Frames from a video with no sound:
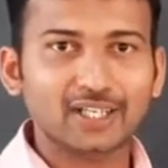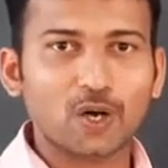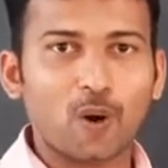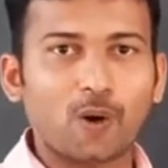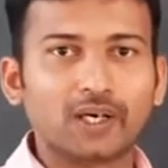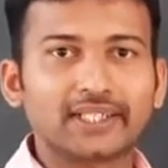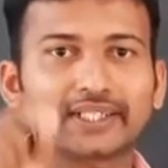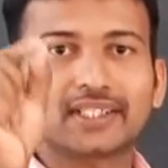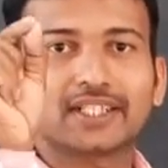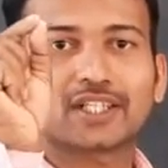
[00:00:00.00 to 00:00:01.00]
called
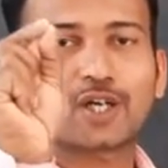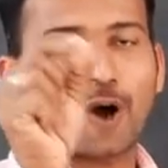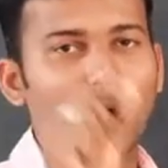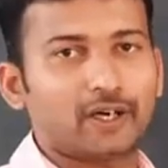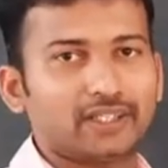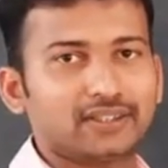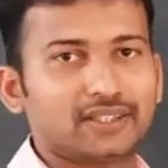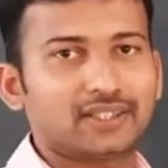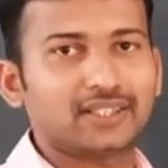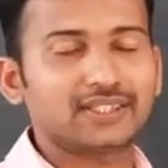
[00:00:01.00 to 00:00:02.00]
chord.
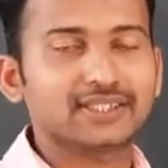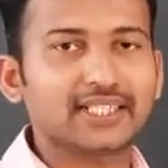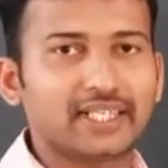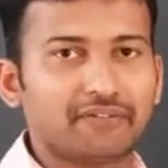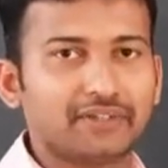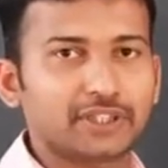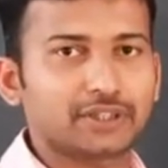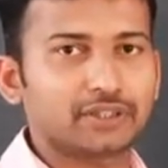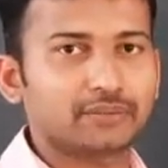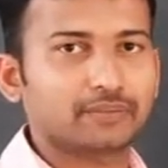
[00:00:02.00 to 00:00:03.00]
This is the
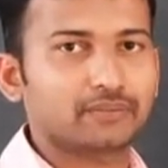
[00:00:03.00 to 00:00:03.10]
definition.